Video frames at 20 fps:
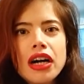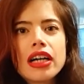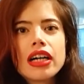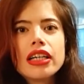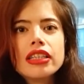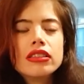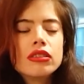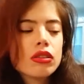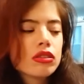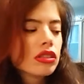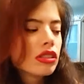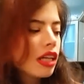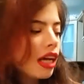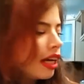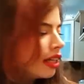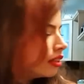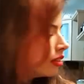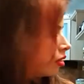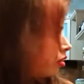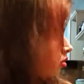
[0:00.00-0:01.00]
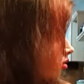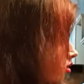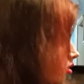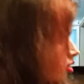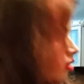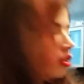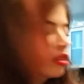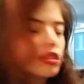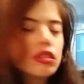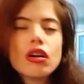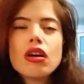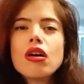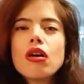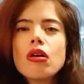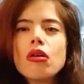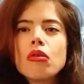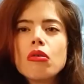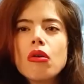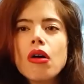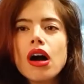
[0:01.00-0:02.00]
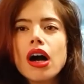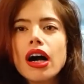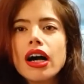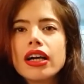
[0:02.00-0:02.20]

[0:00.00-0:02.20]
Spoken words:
Fuck, I don't know.